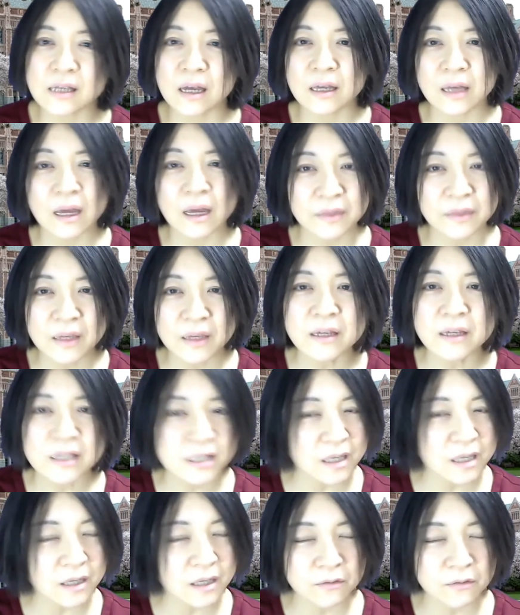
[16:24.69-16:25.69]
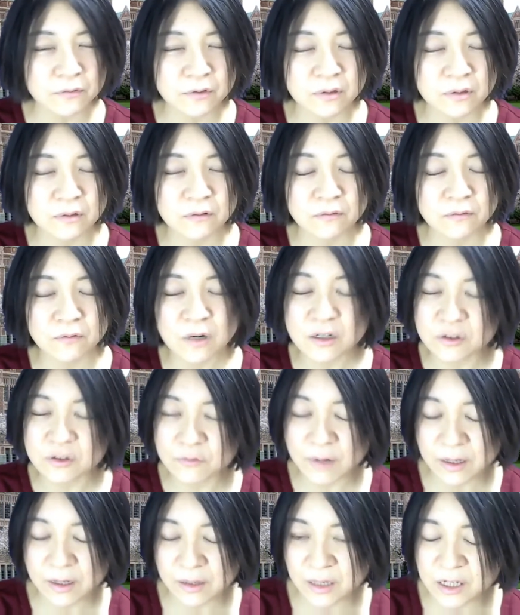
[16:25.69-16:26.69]
I think it's kind of
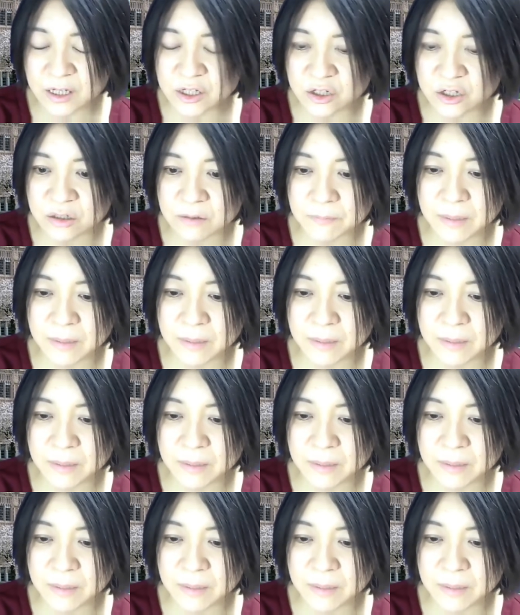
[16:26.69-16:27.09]
worldwide issue,